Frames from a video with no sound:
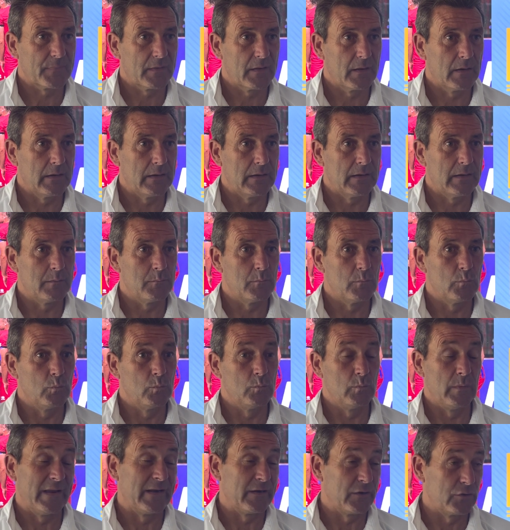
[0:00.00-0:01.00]

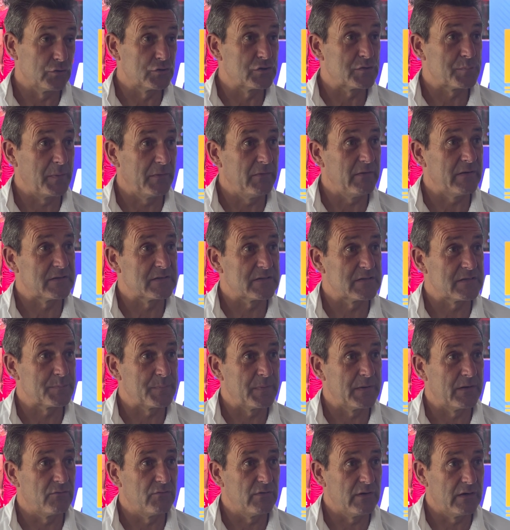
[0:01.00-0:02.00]
in good spirits. It's
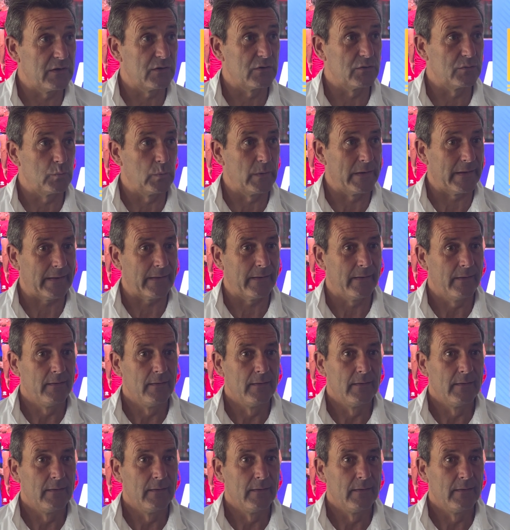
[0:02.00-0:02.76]
been a really good week.